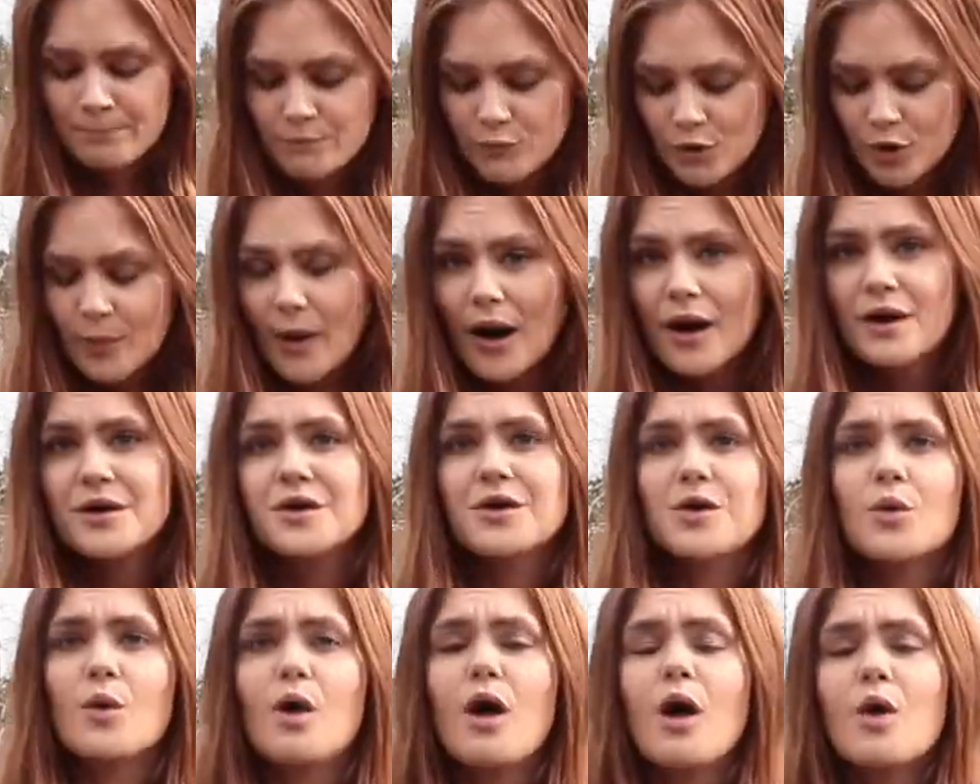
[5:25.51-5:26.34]
Your
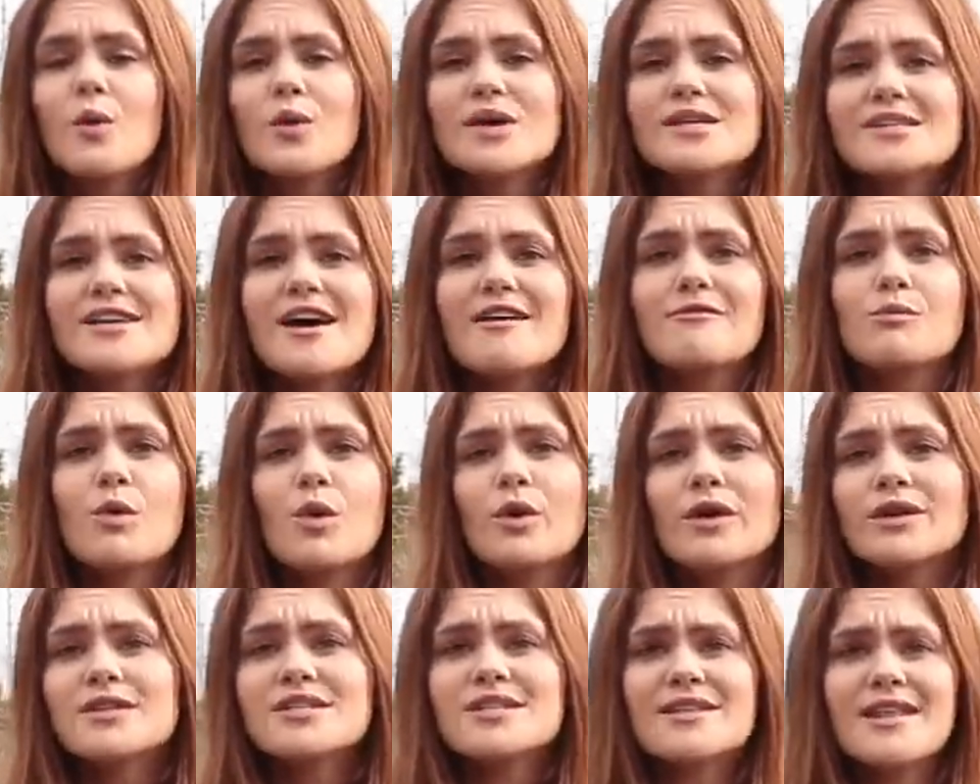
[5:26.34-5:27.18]
partner will always have
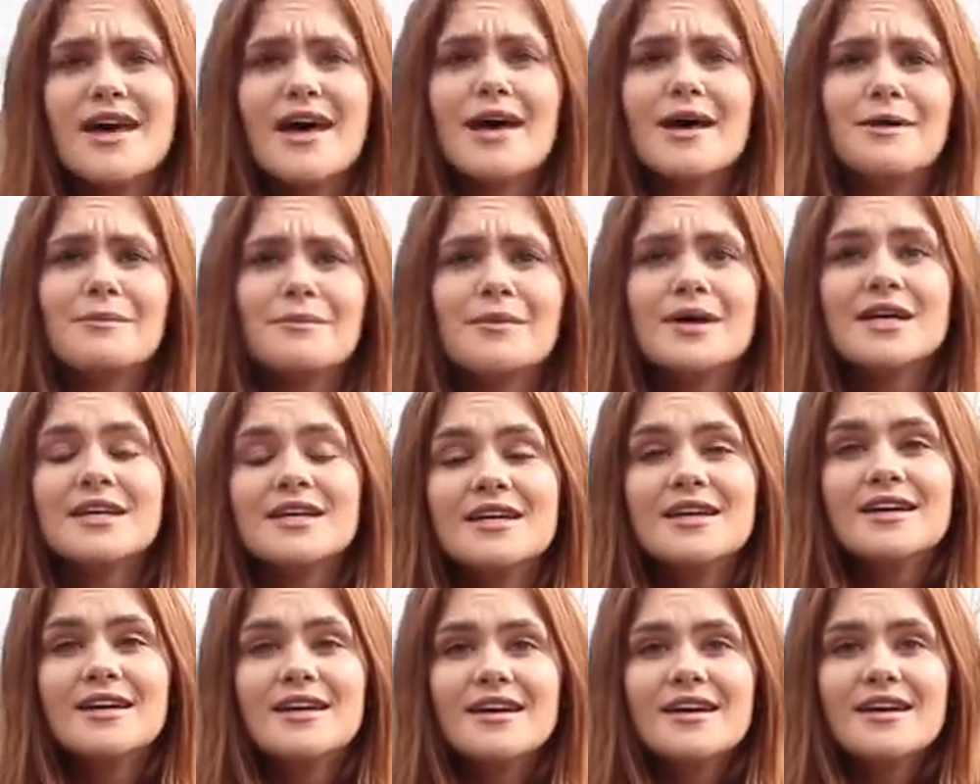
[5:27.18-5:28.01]
more to them
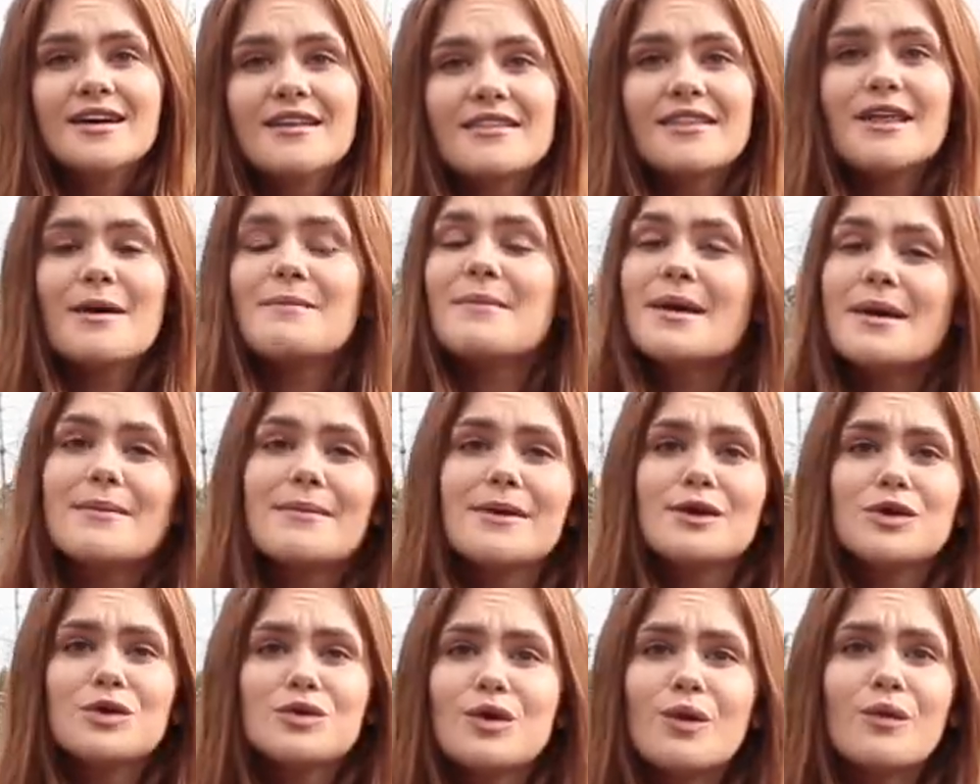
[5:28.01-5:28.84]
that
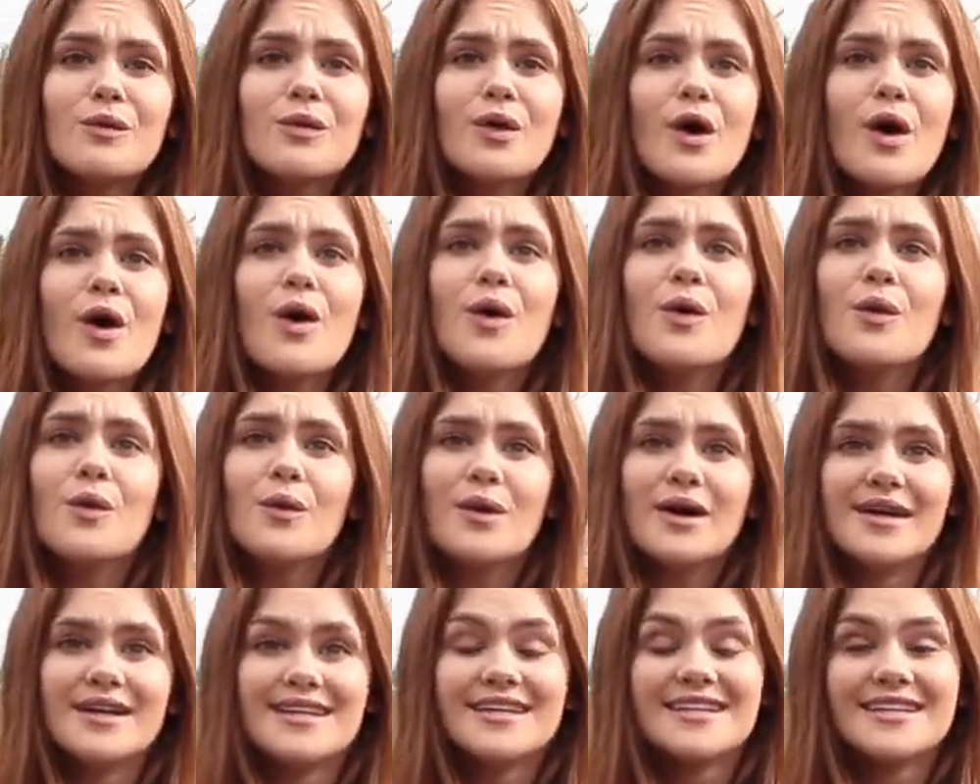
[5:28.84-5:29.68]
maybe you don't know.